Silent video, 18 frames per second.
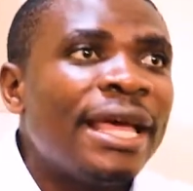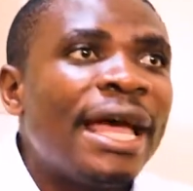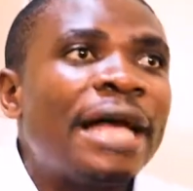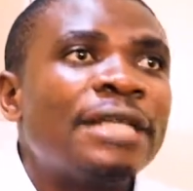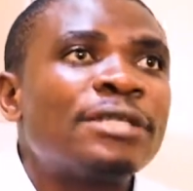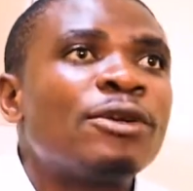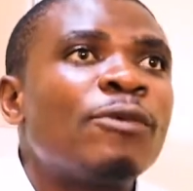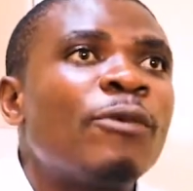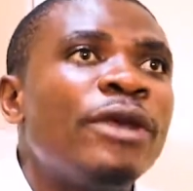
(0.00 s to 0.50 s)

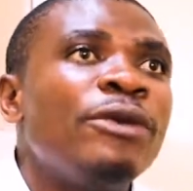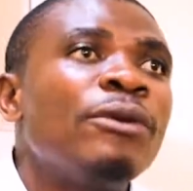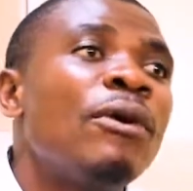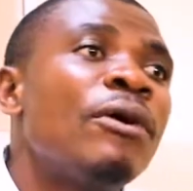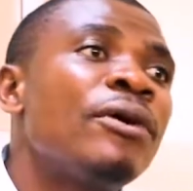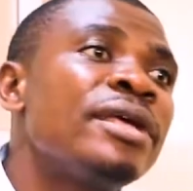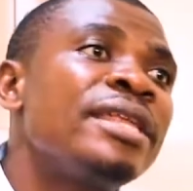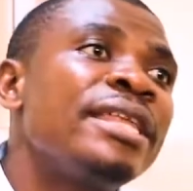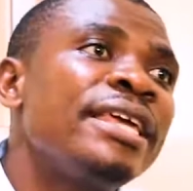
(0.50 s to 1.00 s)
And so when you
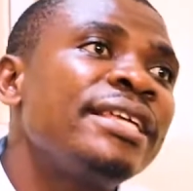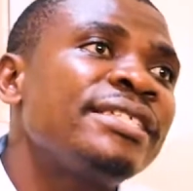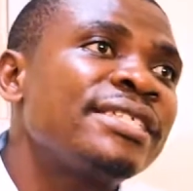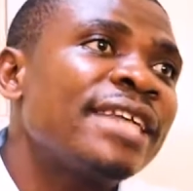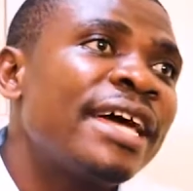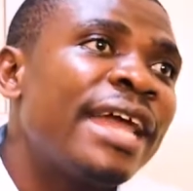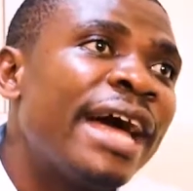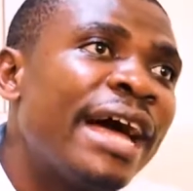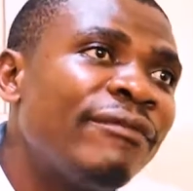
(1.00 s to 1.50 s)
already
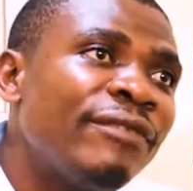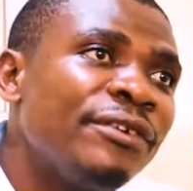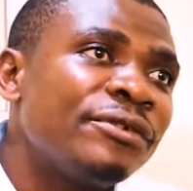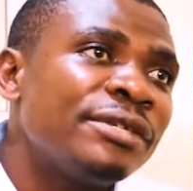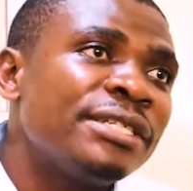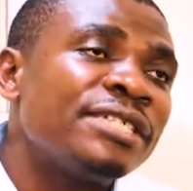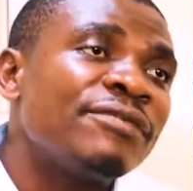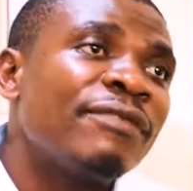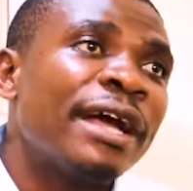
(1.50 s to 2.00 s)
start having
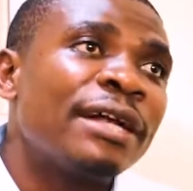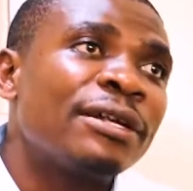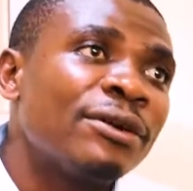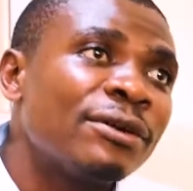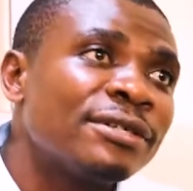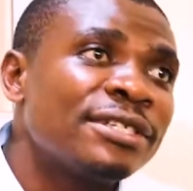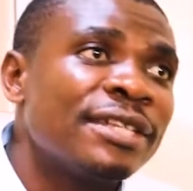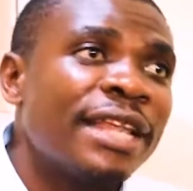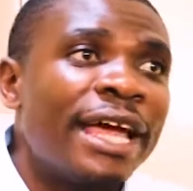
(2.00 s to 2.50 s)
risk
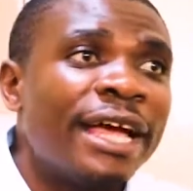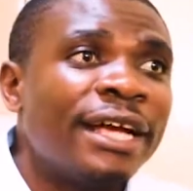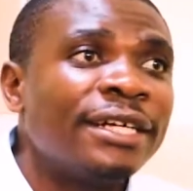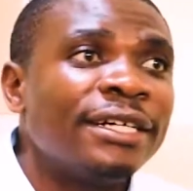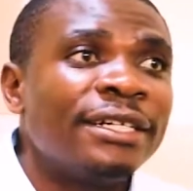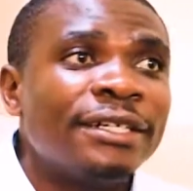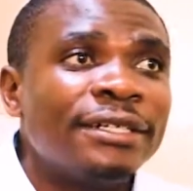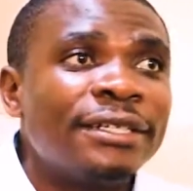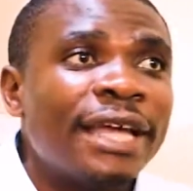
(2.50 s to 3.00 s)
factors like
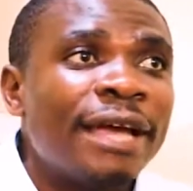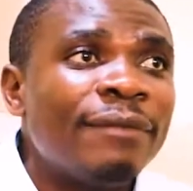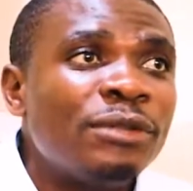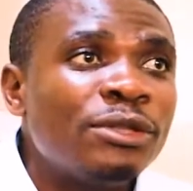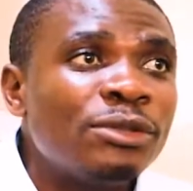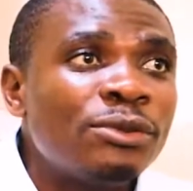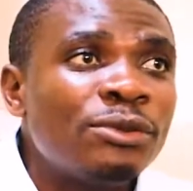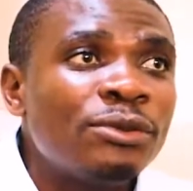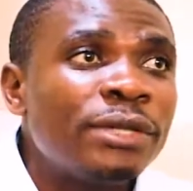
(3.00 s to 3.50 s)
type
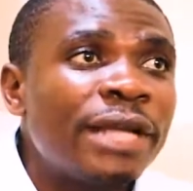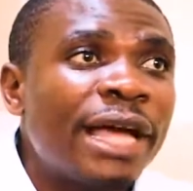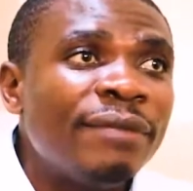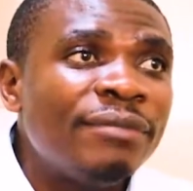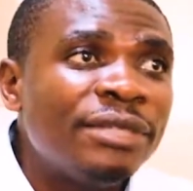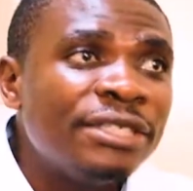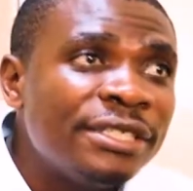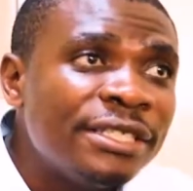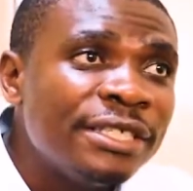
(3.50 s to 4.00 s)
2
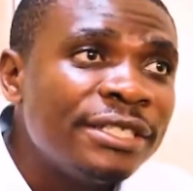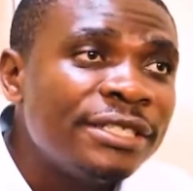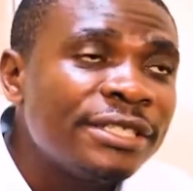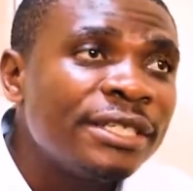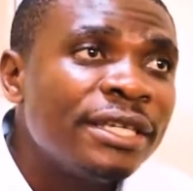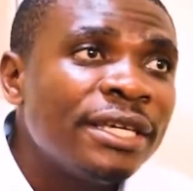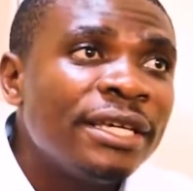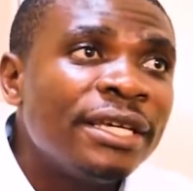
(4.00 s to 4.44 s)
diabetes,